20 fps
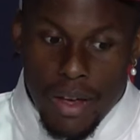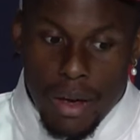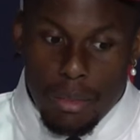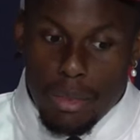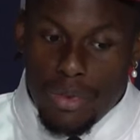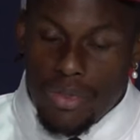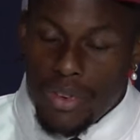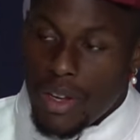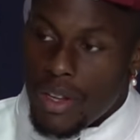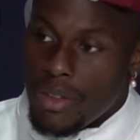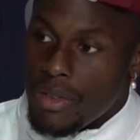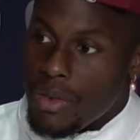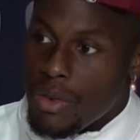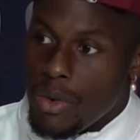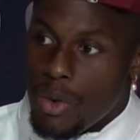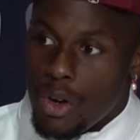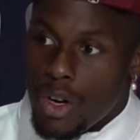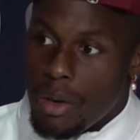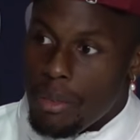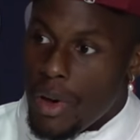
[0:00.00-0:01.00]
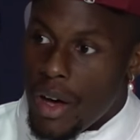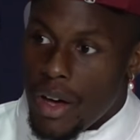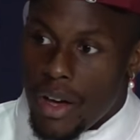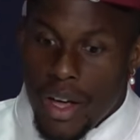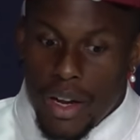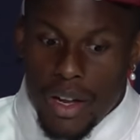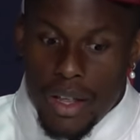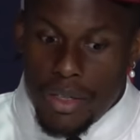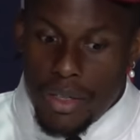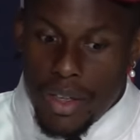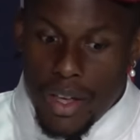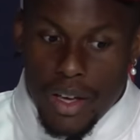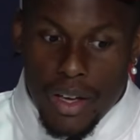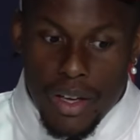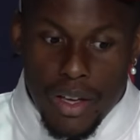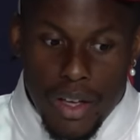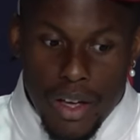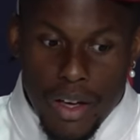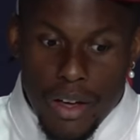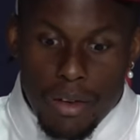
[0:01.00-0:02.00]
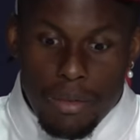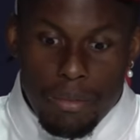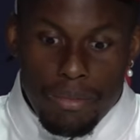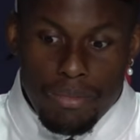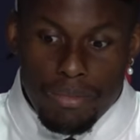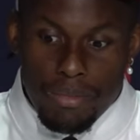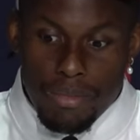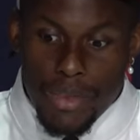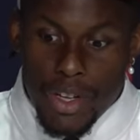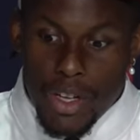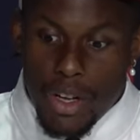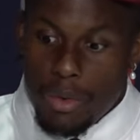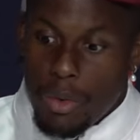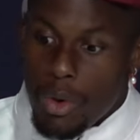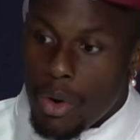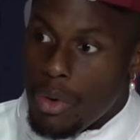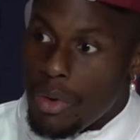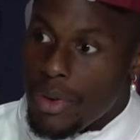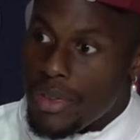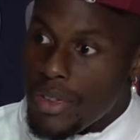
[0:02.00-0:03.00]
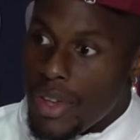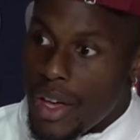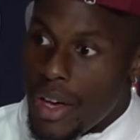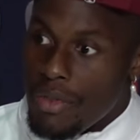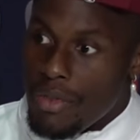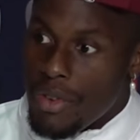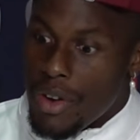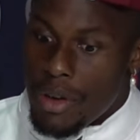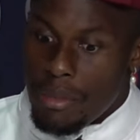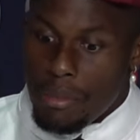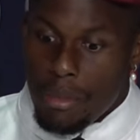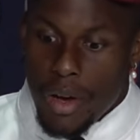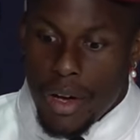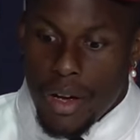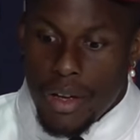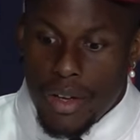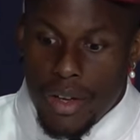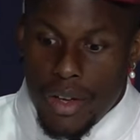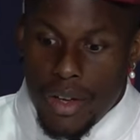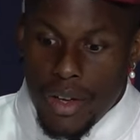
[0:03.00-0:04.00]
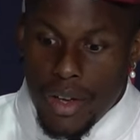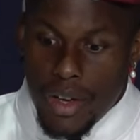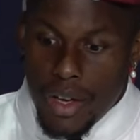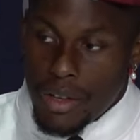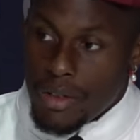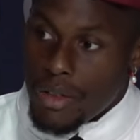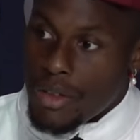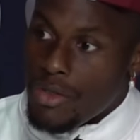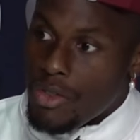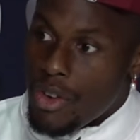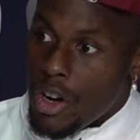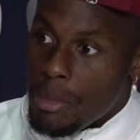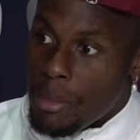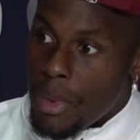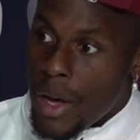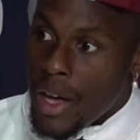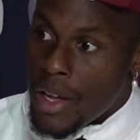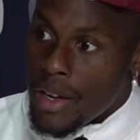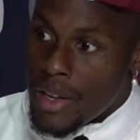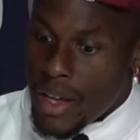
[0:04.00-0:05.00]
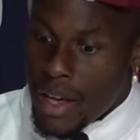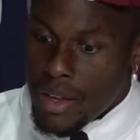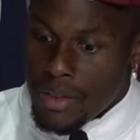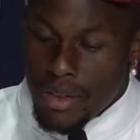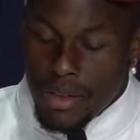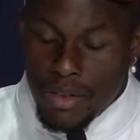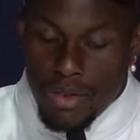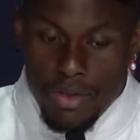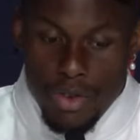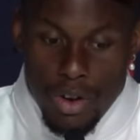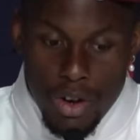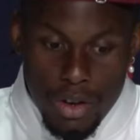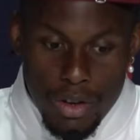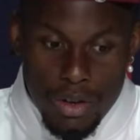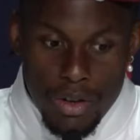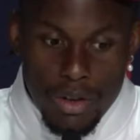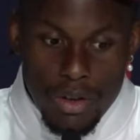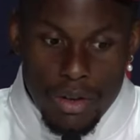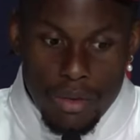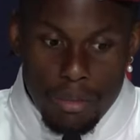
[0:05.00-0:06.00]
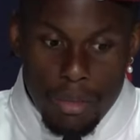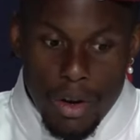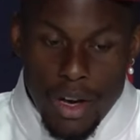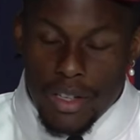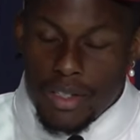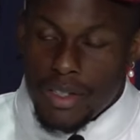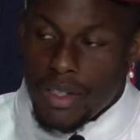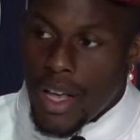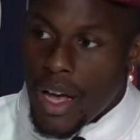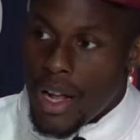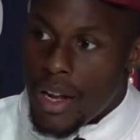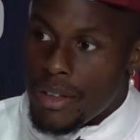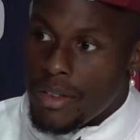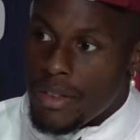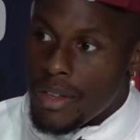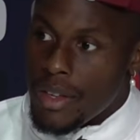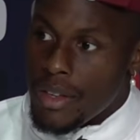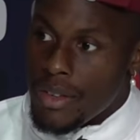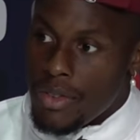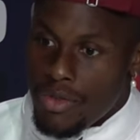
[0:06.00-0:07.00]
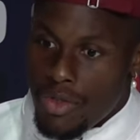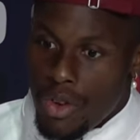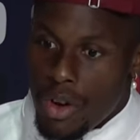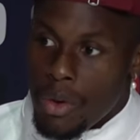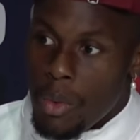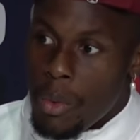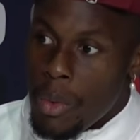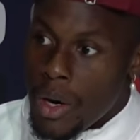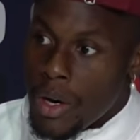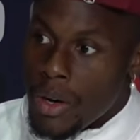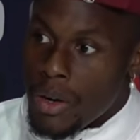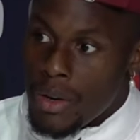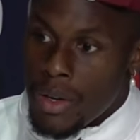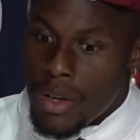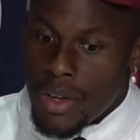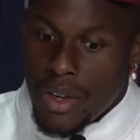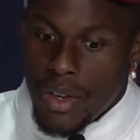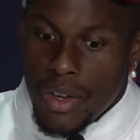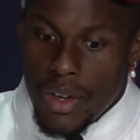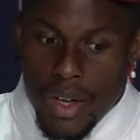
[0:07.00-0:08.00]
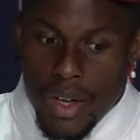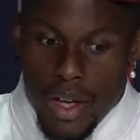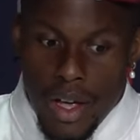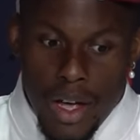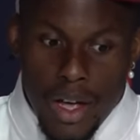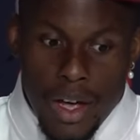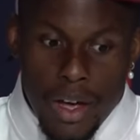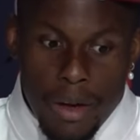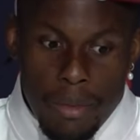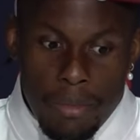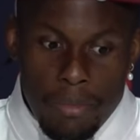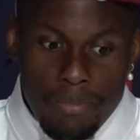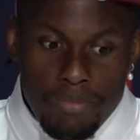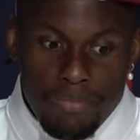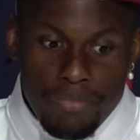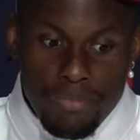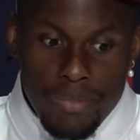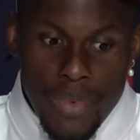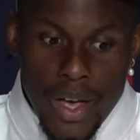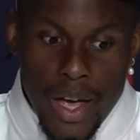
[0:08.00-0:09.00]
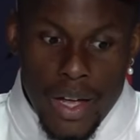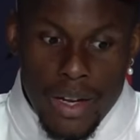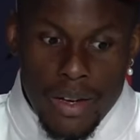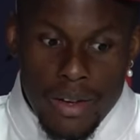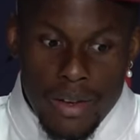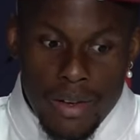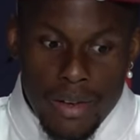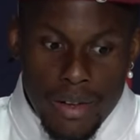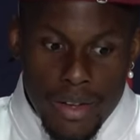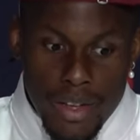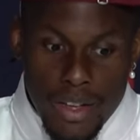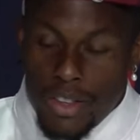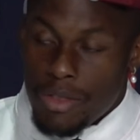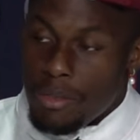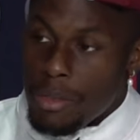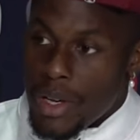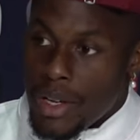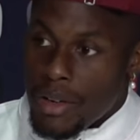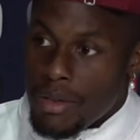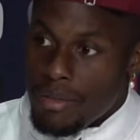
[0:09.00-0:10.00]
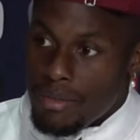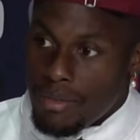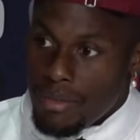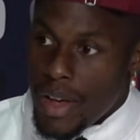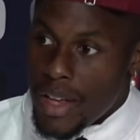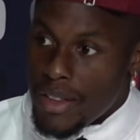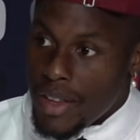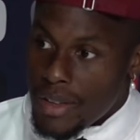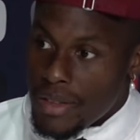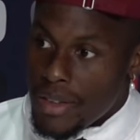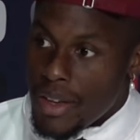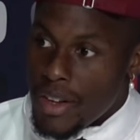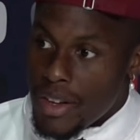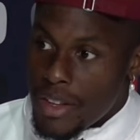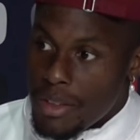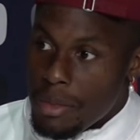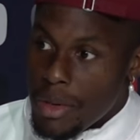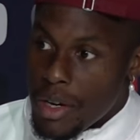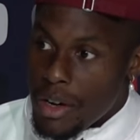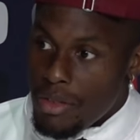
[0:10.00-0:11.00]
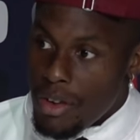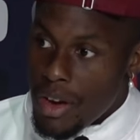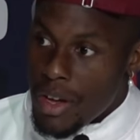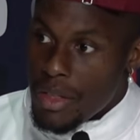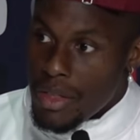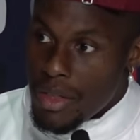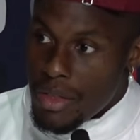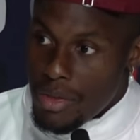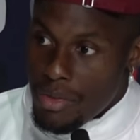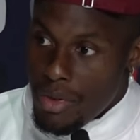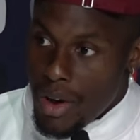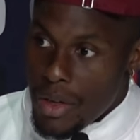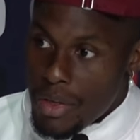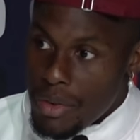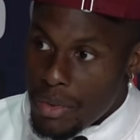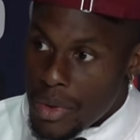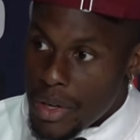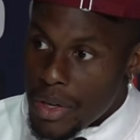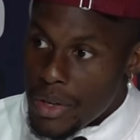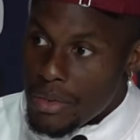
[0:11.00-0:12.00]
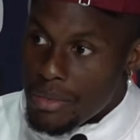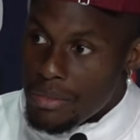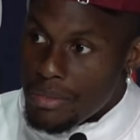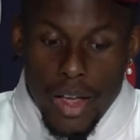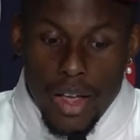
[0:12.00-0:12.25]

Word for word: Um, if he needs to talk about anything, um, you know, we're always there for him. But he's a strong man. He has a strong personality, strong will, um, and he's been, as I said, he's been great throughout the week.